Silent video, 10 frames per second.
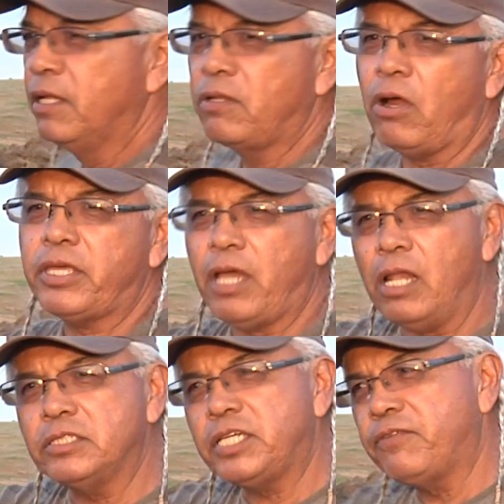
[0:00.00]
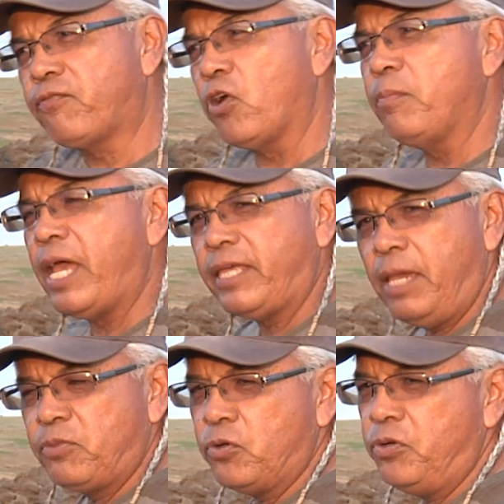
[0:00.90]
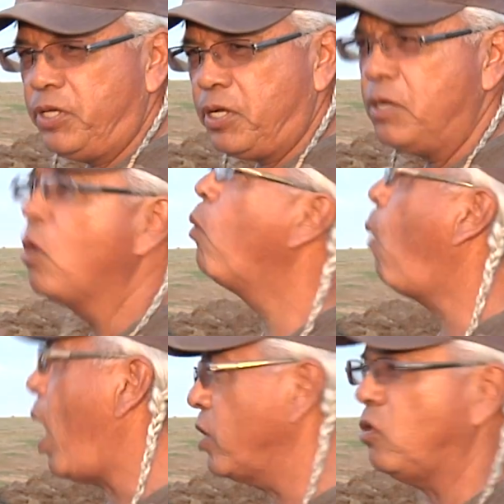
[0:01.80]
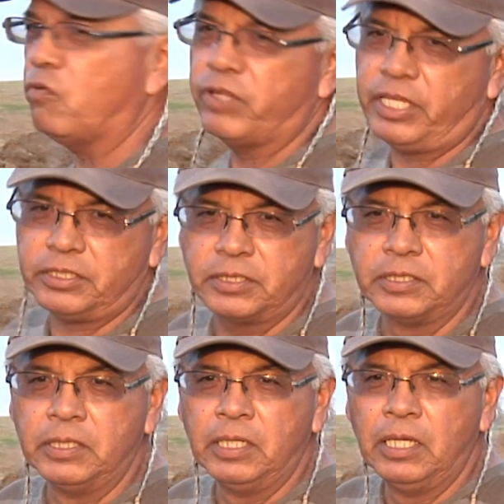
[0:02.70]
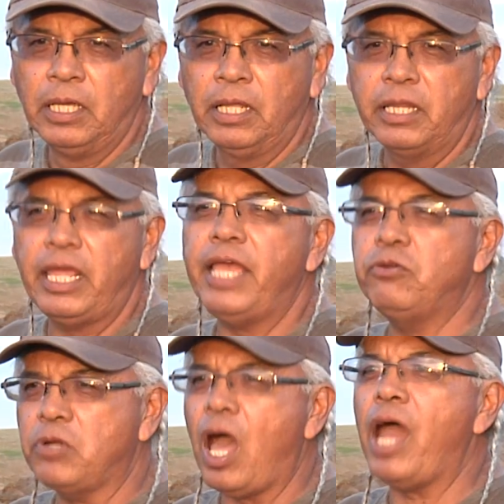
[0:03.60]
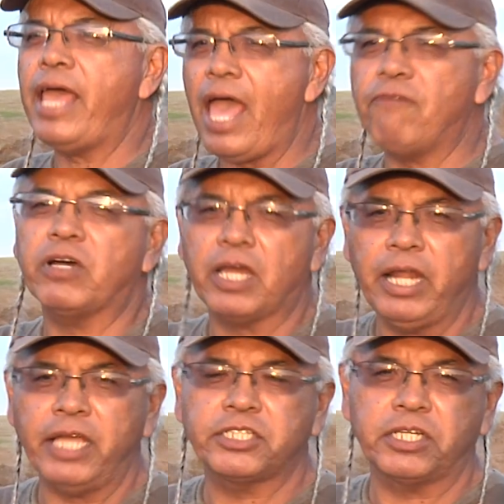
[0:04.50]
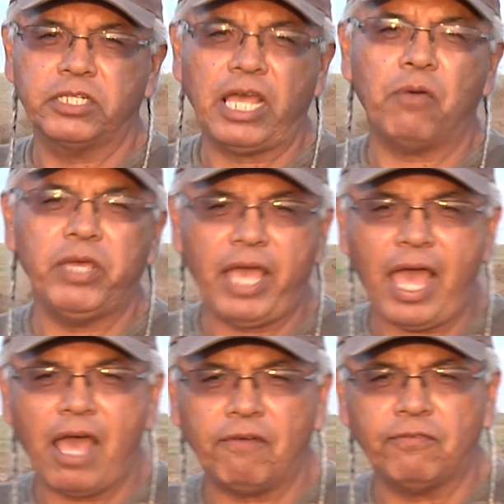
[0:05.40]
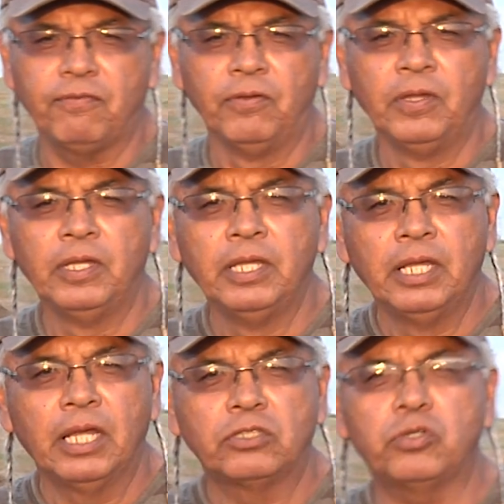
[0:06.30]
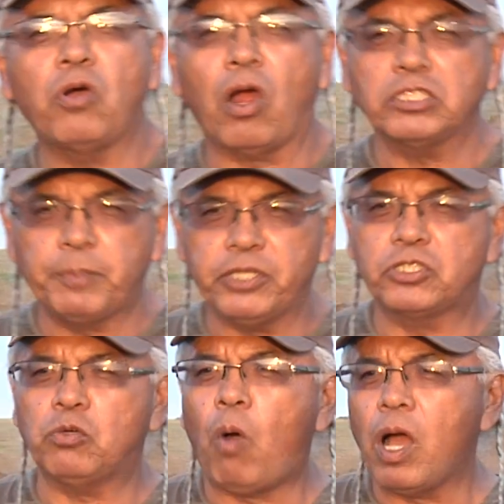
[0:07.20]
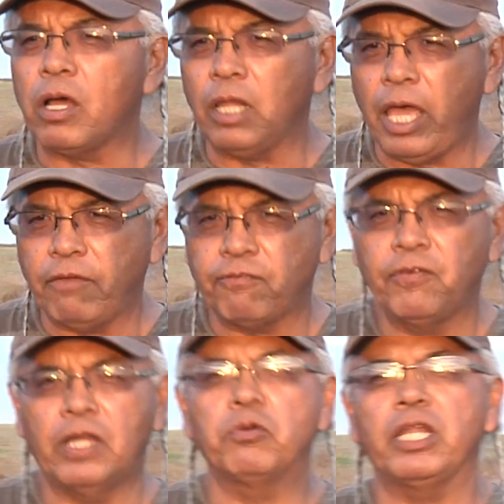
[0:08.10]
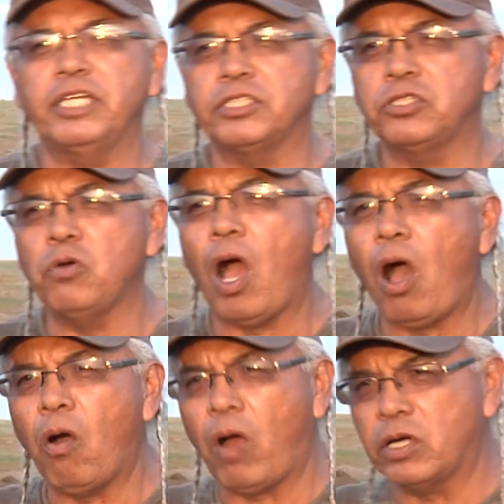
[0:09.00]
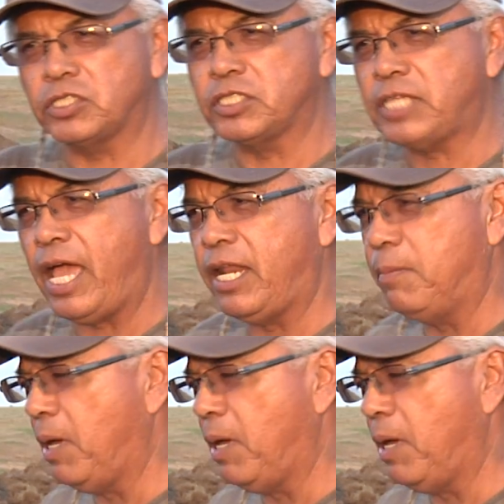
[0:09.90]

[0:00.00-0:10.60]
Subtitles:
The archaeology firm that came through here walked over these. They do not have a connection that we have to our spiritual walk of life in relation to how our society